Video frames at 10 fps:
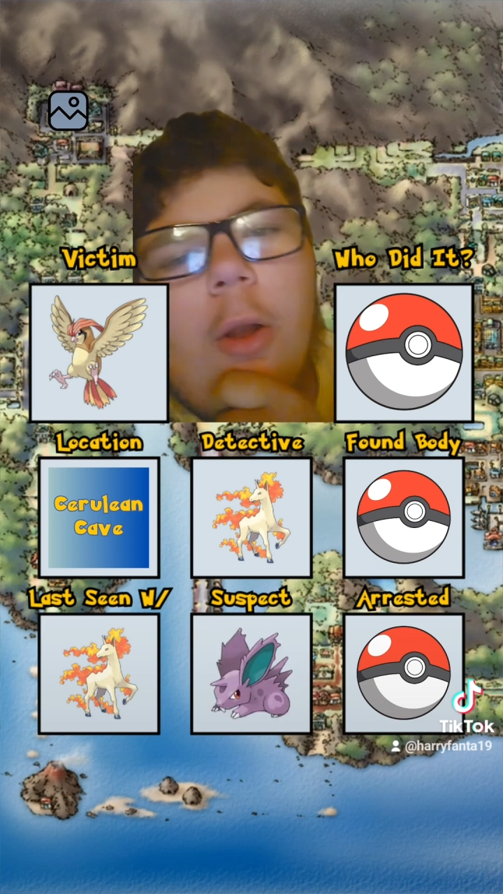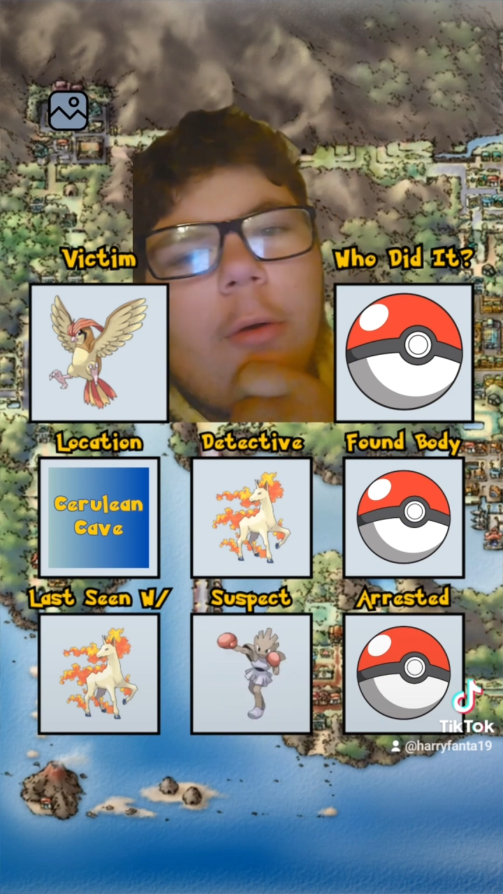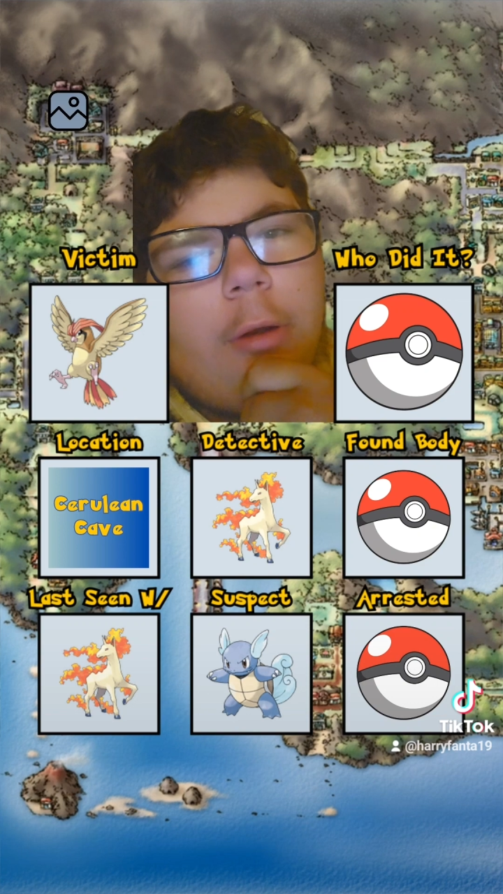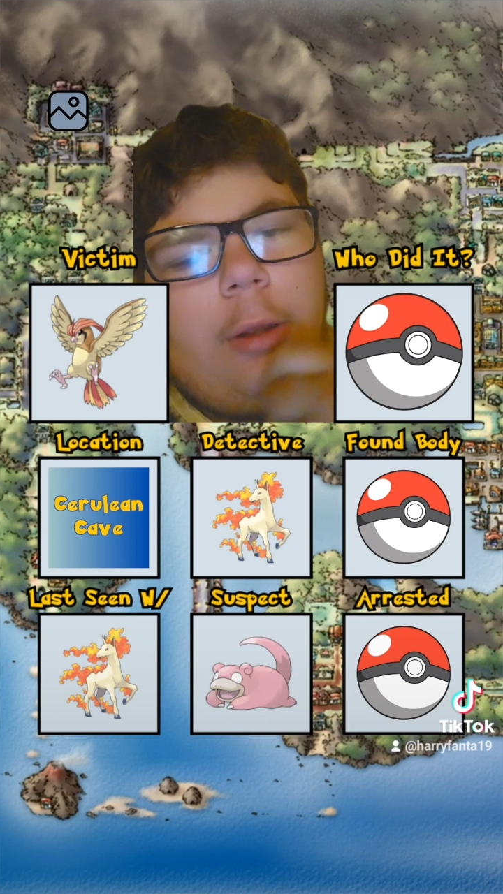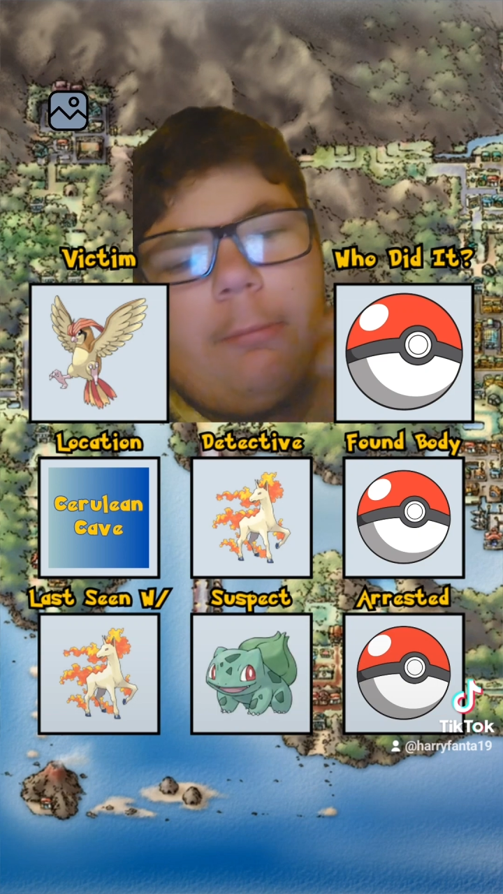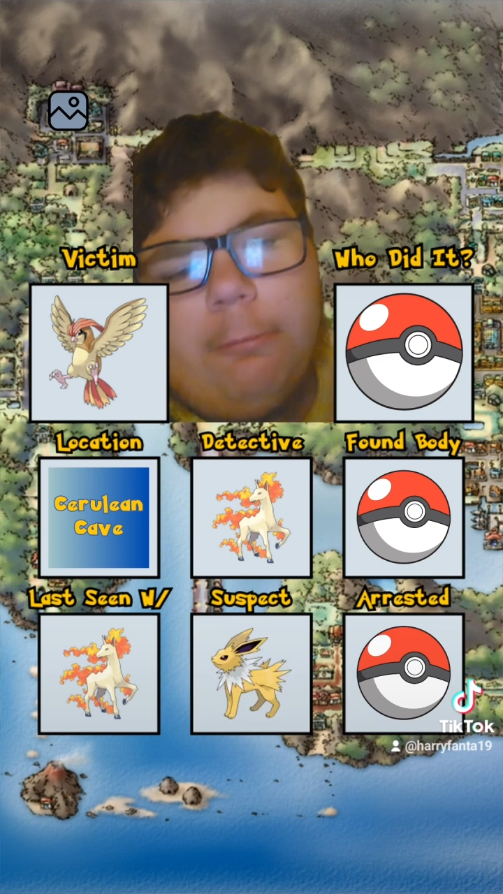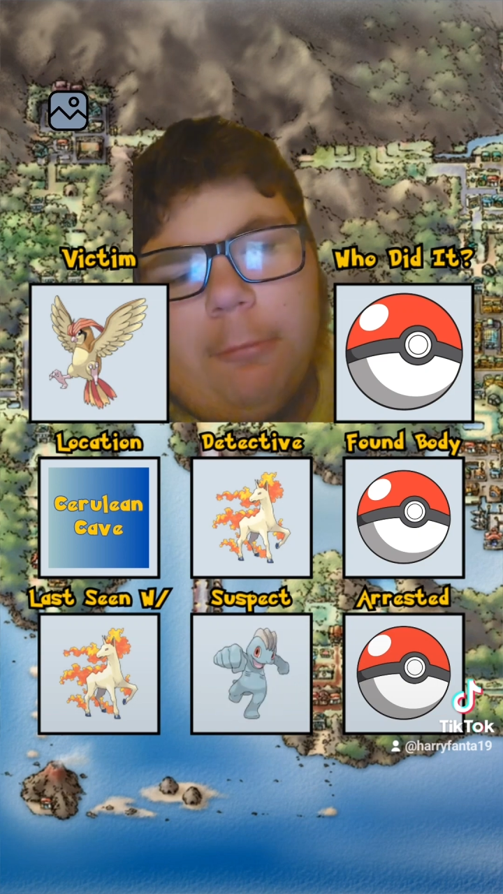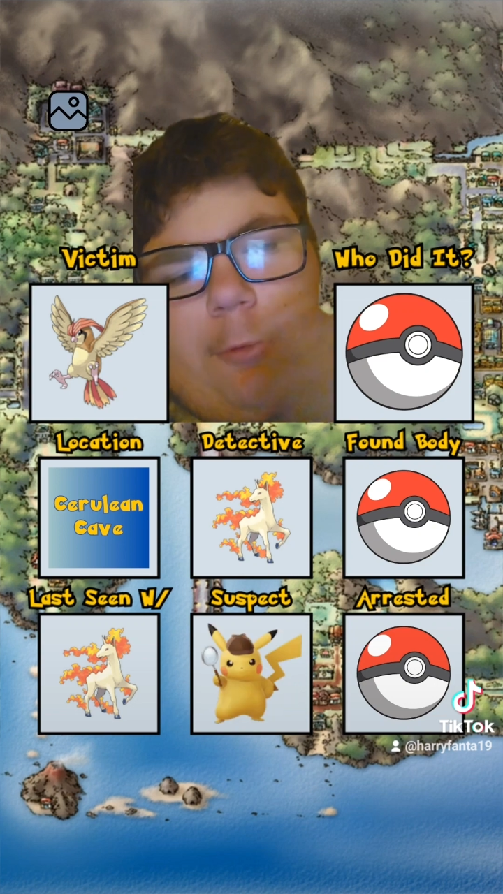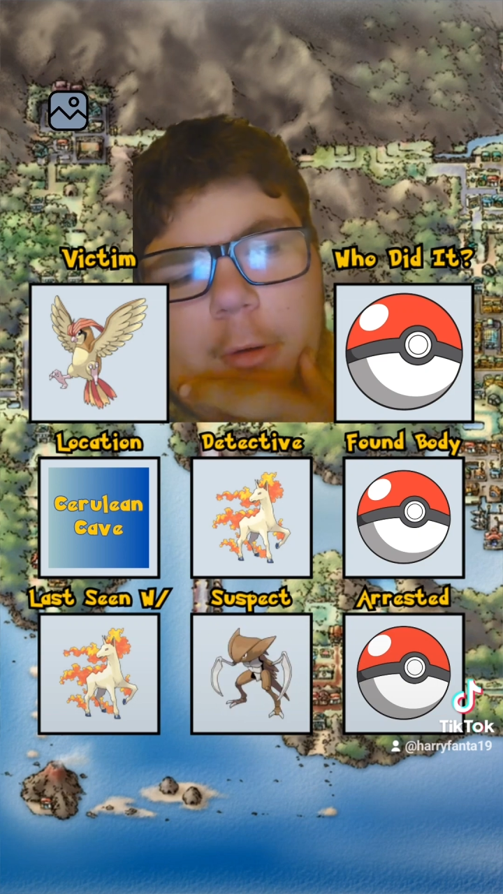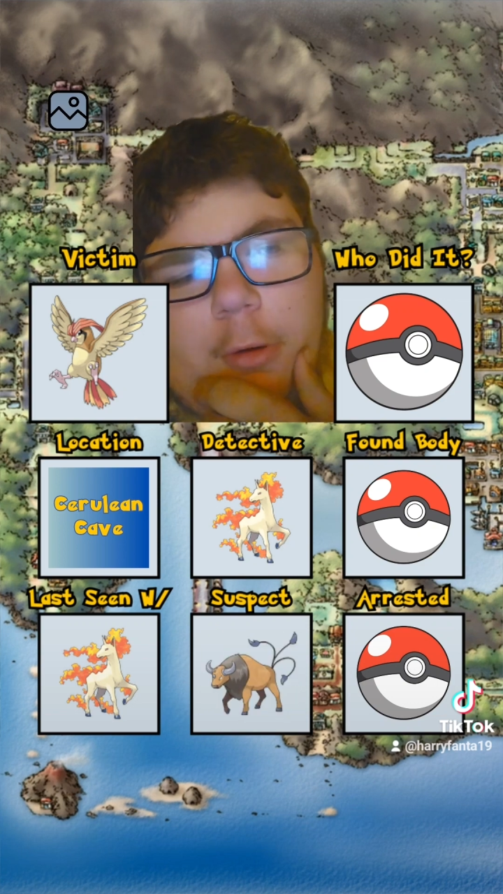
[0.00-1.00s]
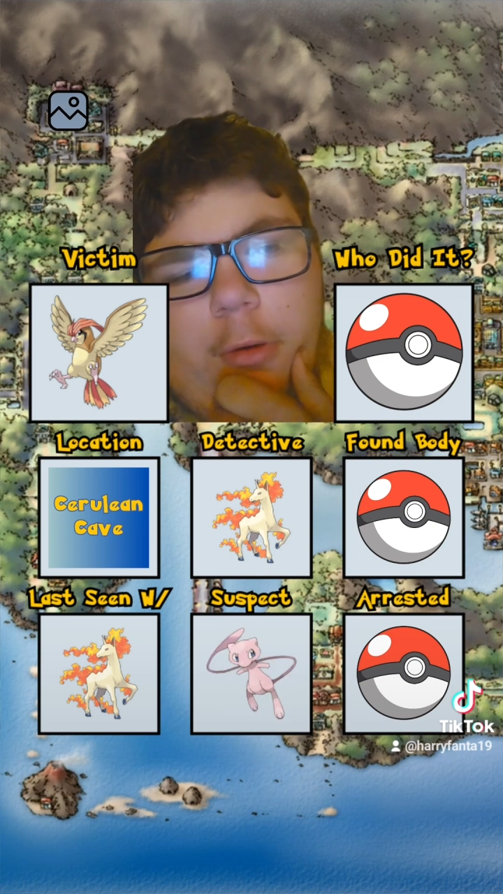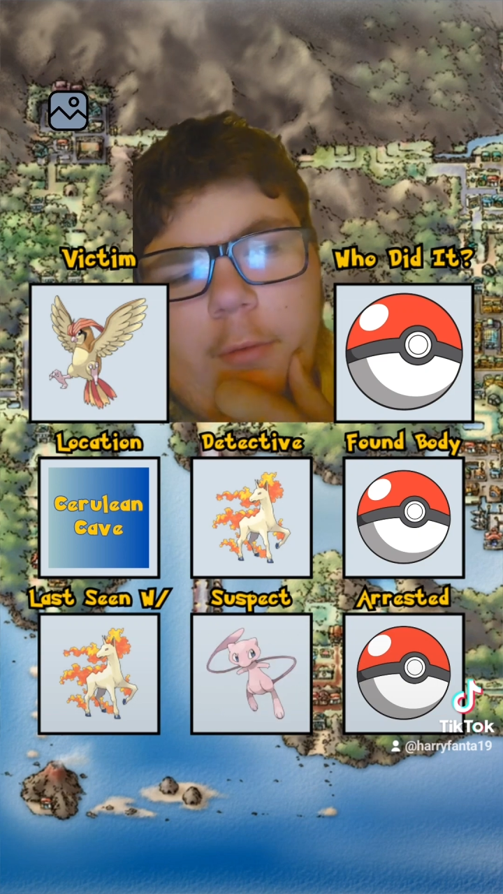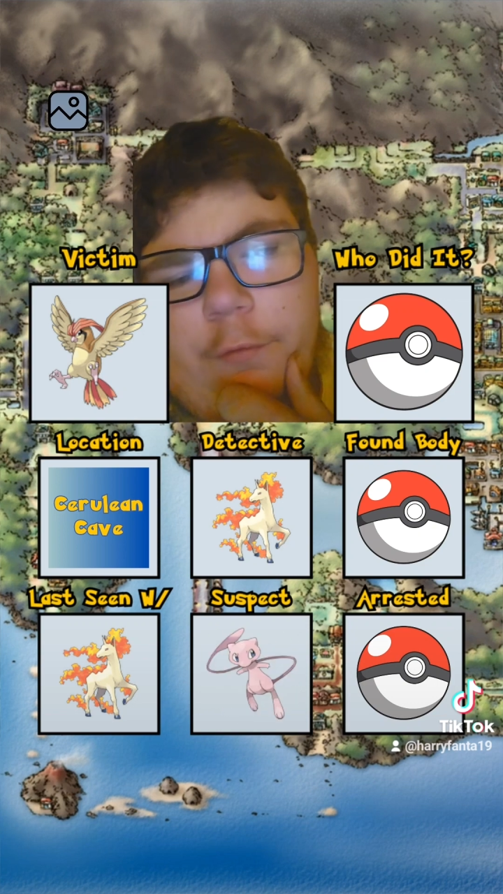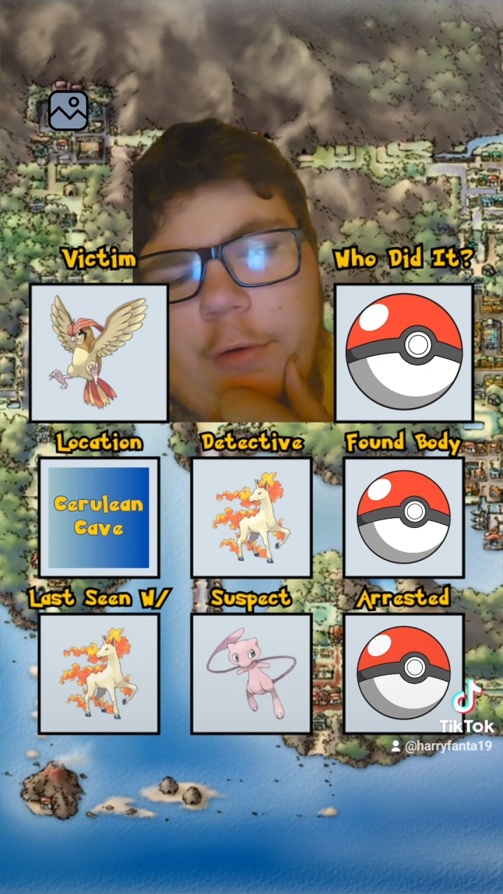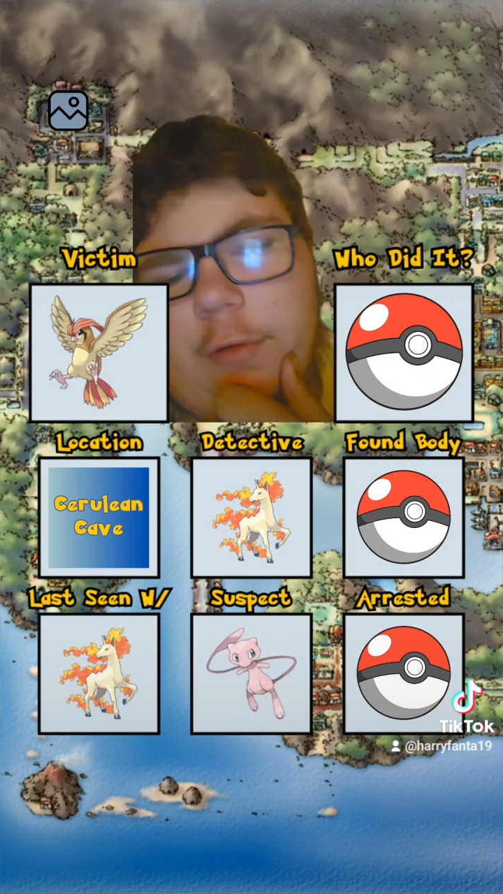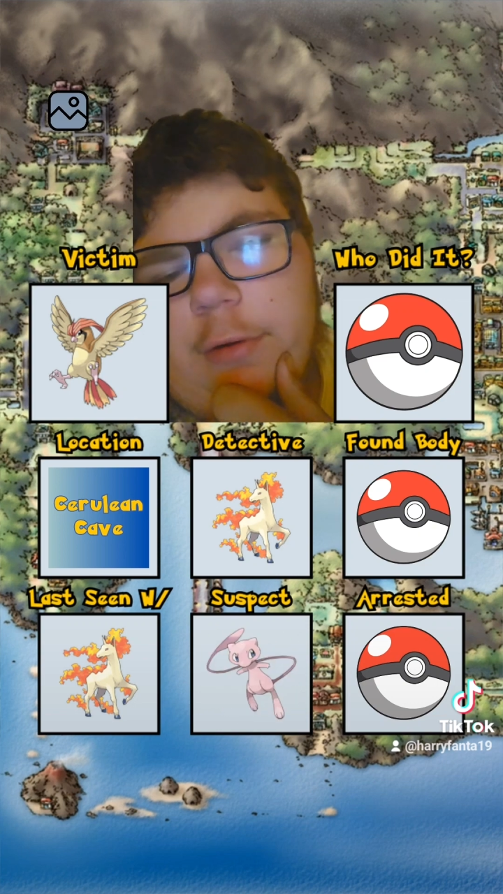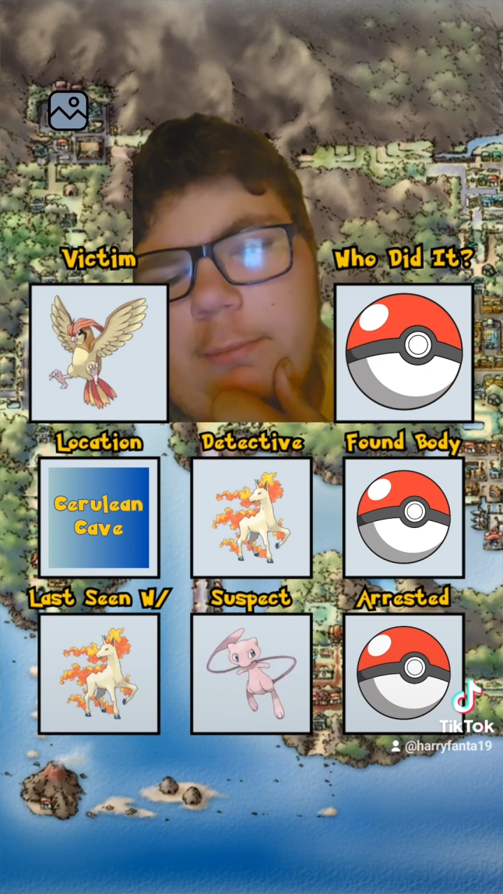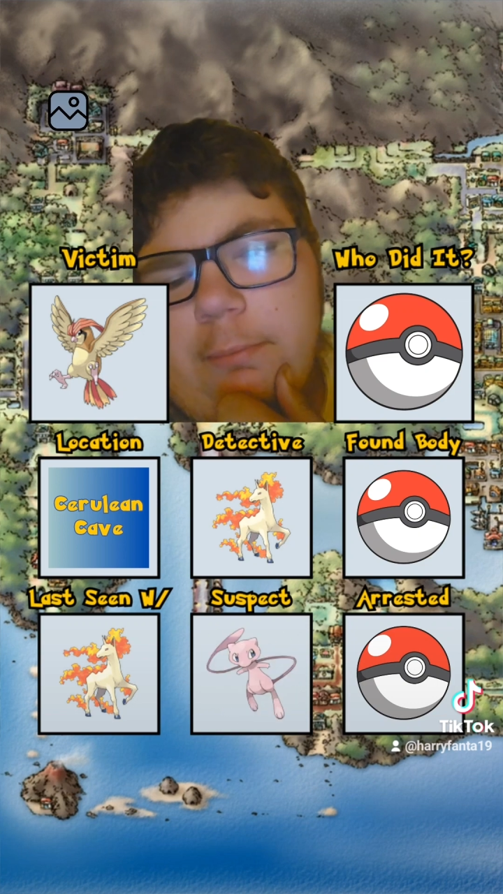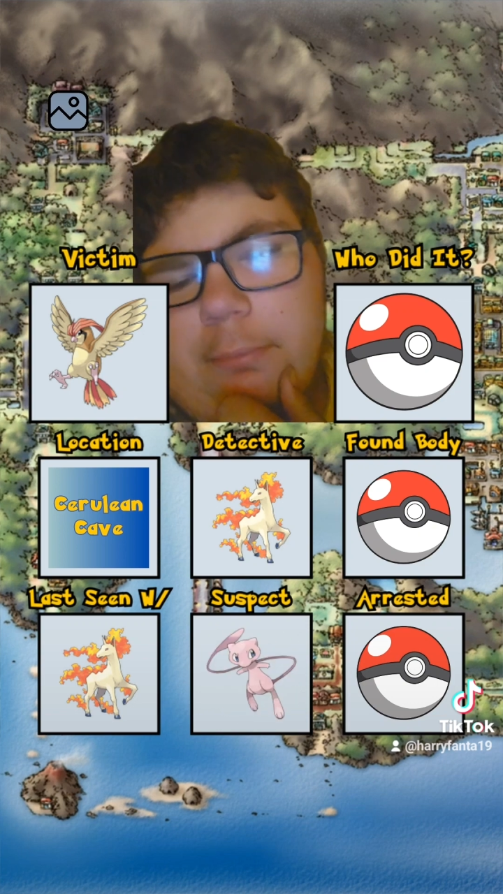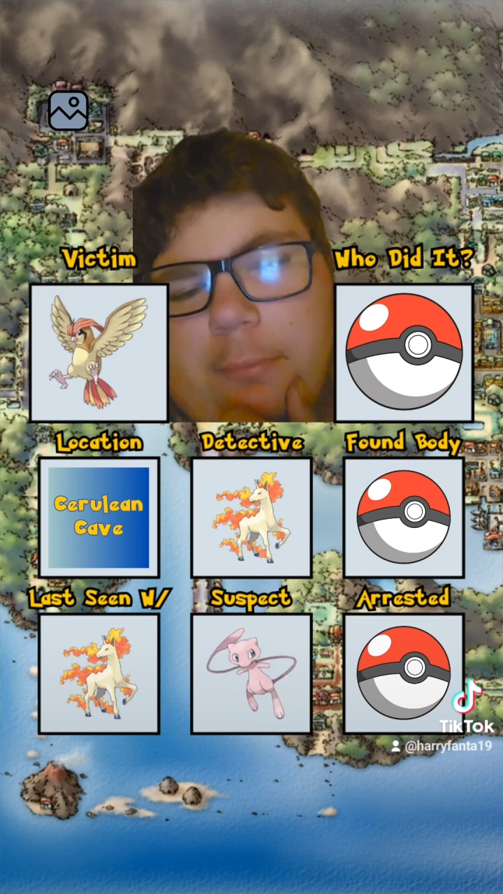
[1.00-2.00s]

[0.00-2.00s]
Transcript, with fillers: Okay, victim.